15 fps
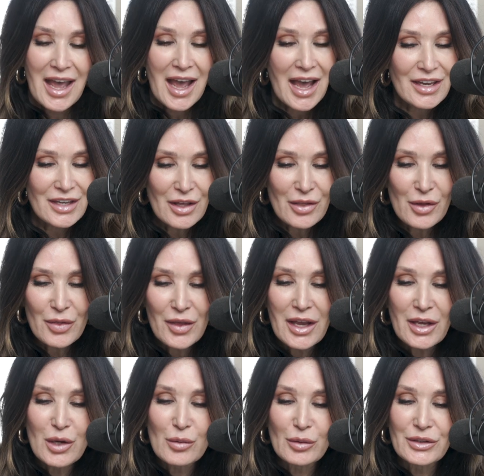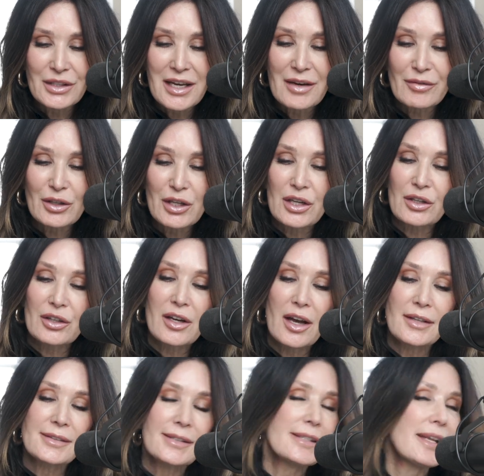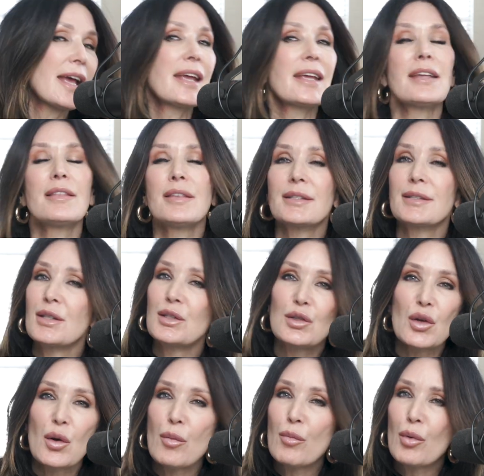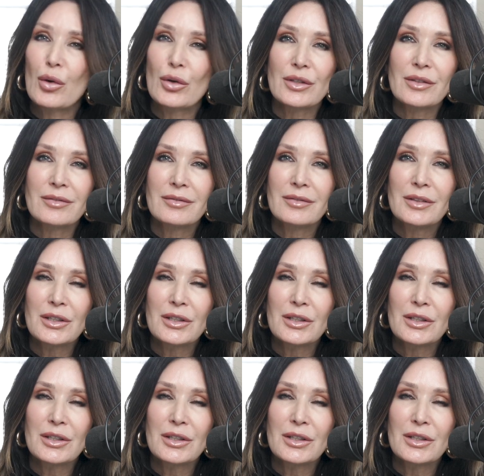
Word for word: Another thing you will never hear God say, and this is so important,